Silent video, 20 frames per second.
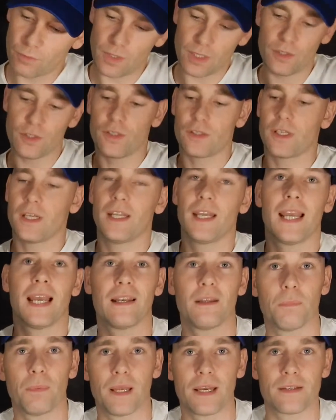Let's just get it
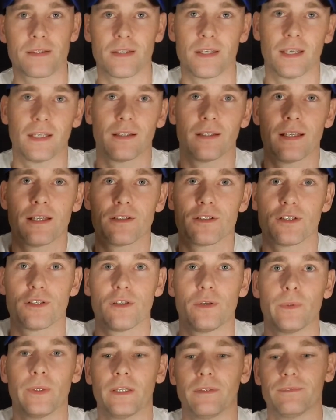out of the plastic. Let's
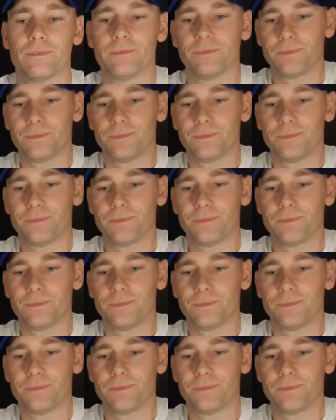just do it.